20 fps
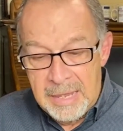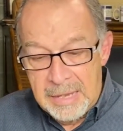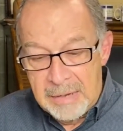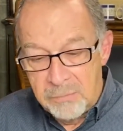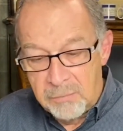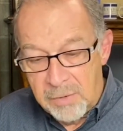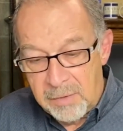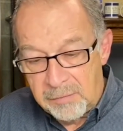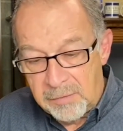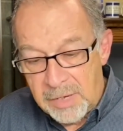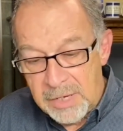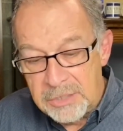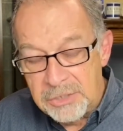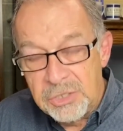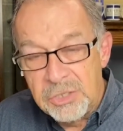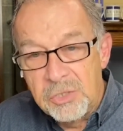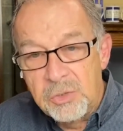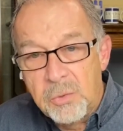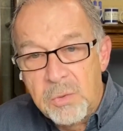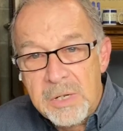
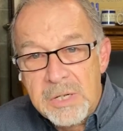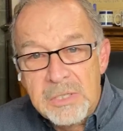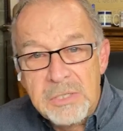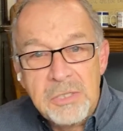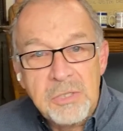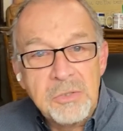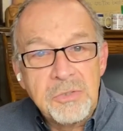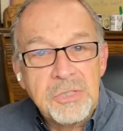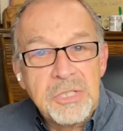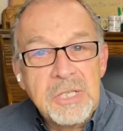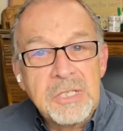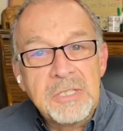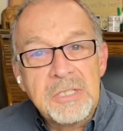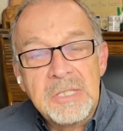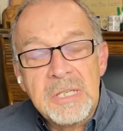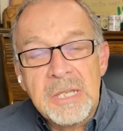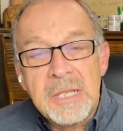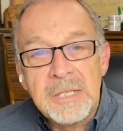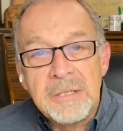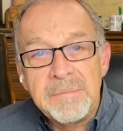Revelation
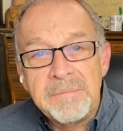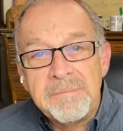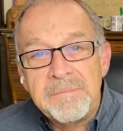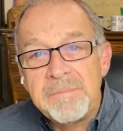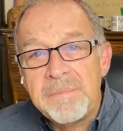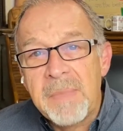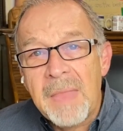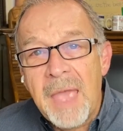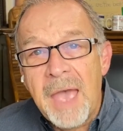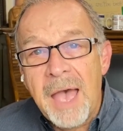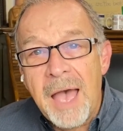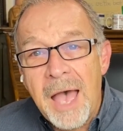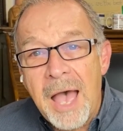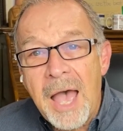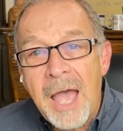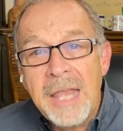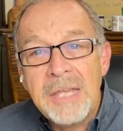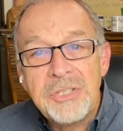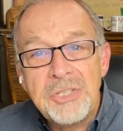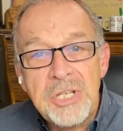22:16,
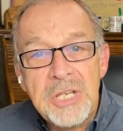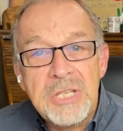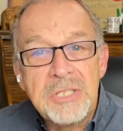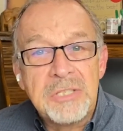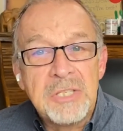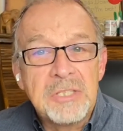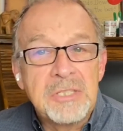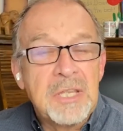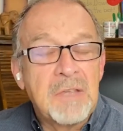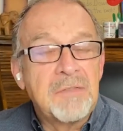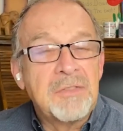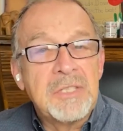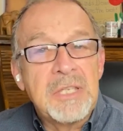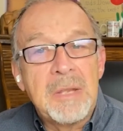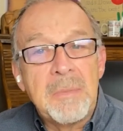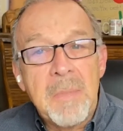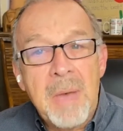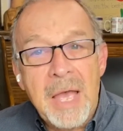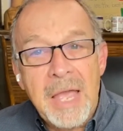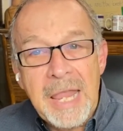"I, Jesus, have
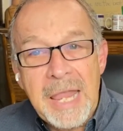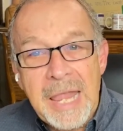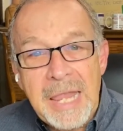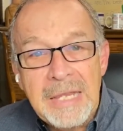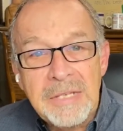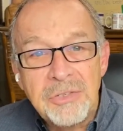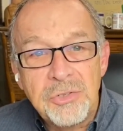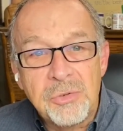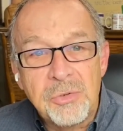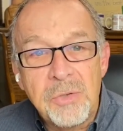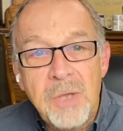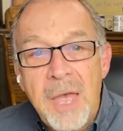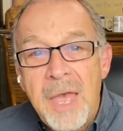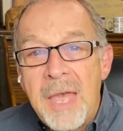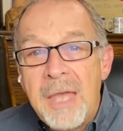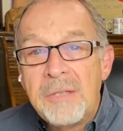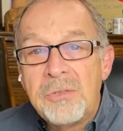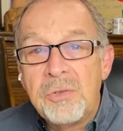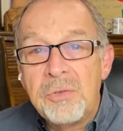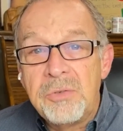sent my angel
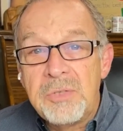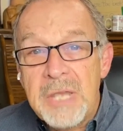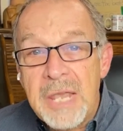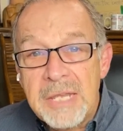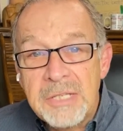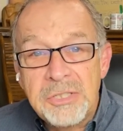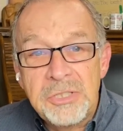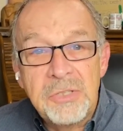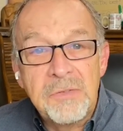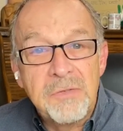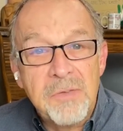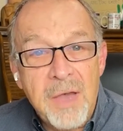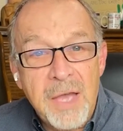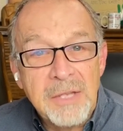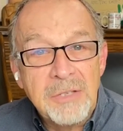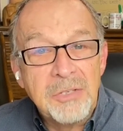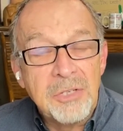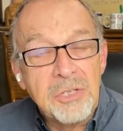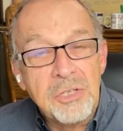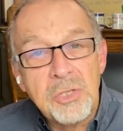to testify
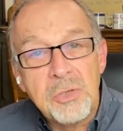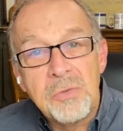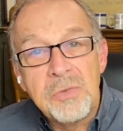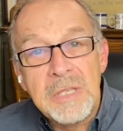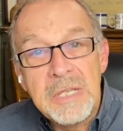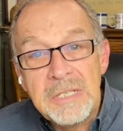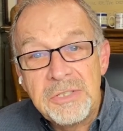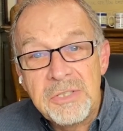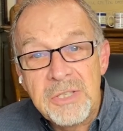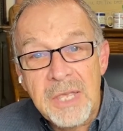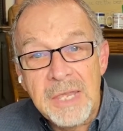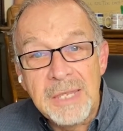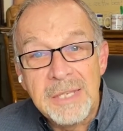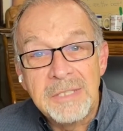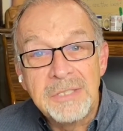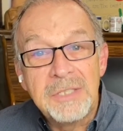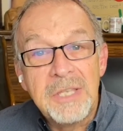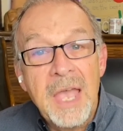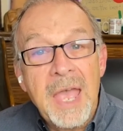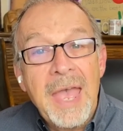to you these
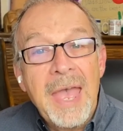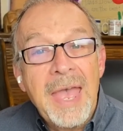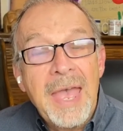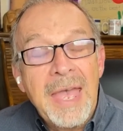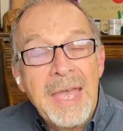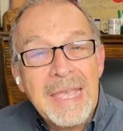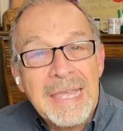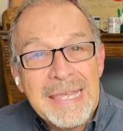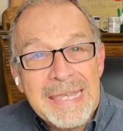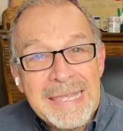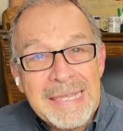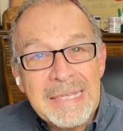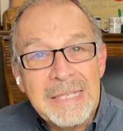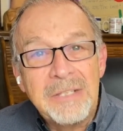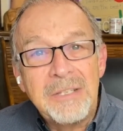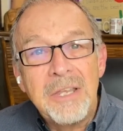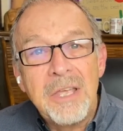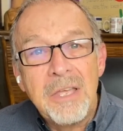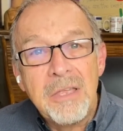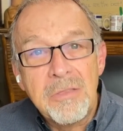things
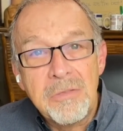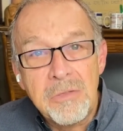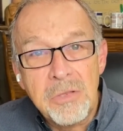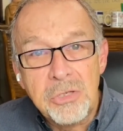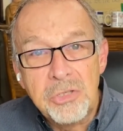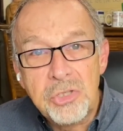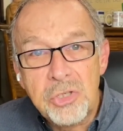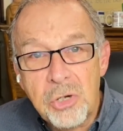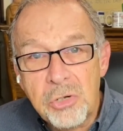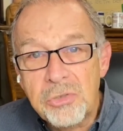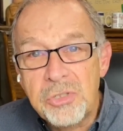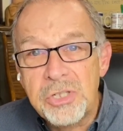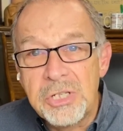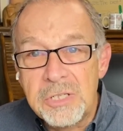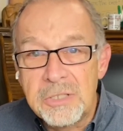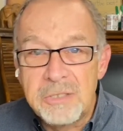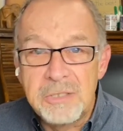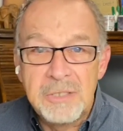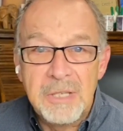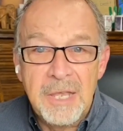in the
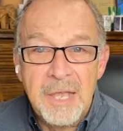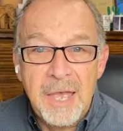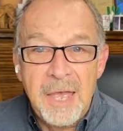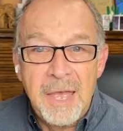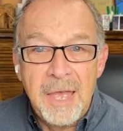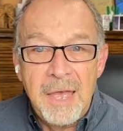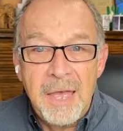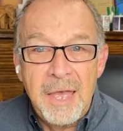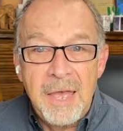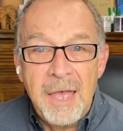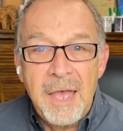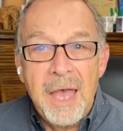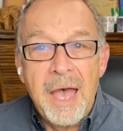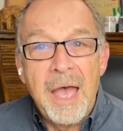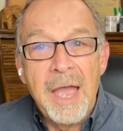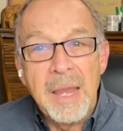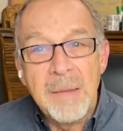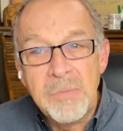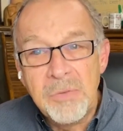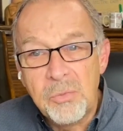churches.
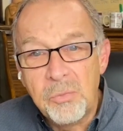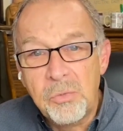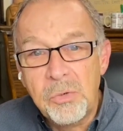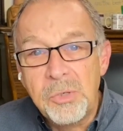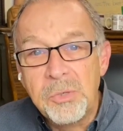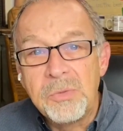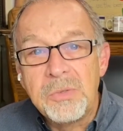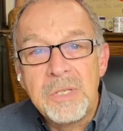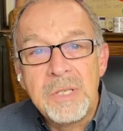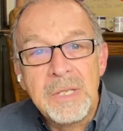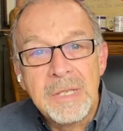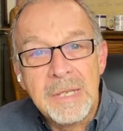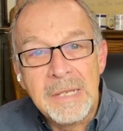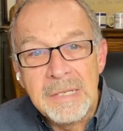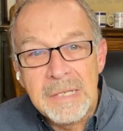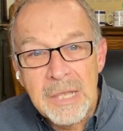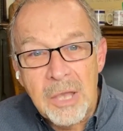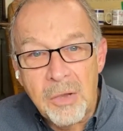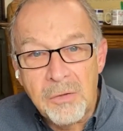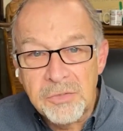I am the root
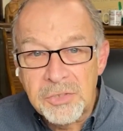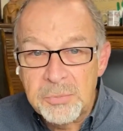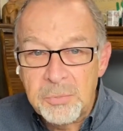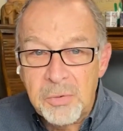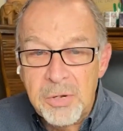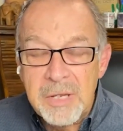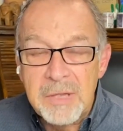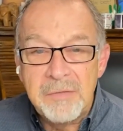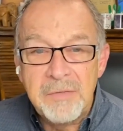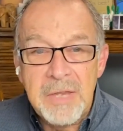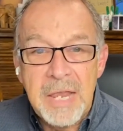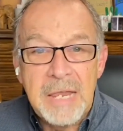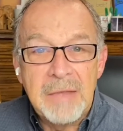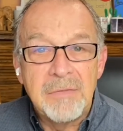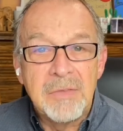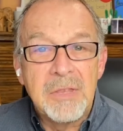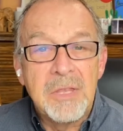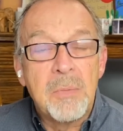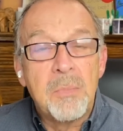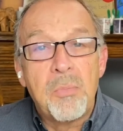and the offspring of
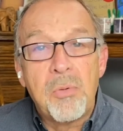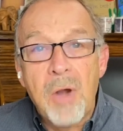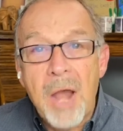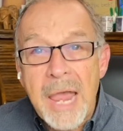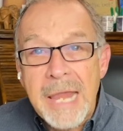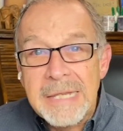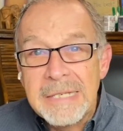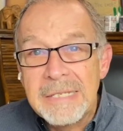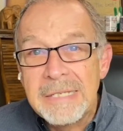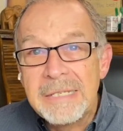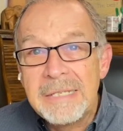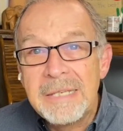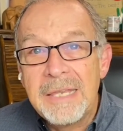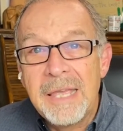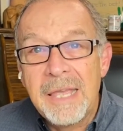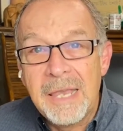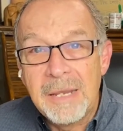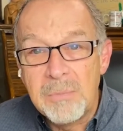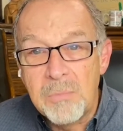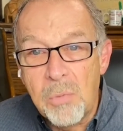David, the bright
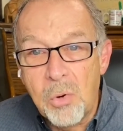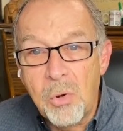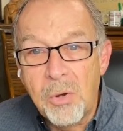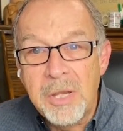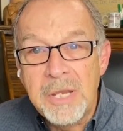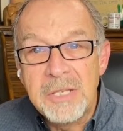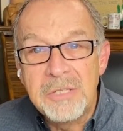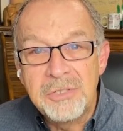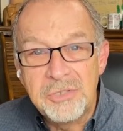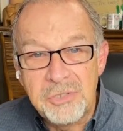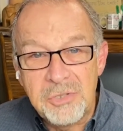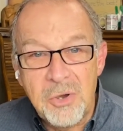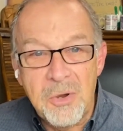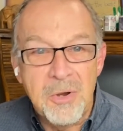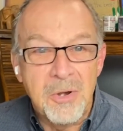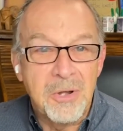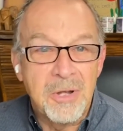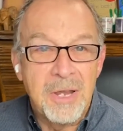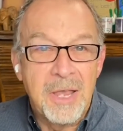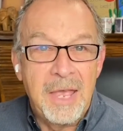and morning
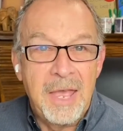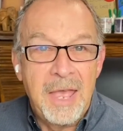star."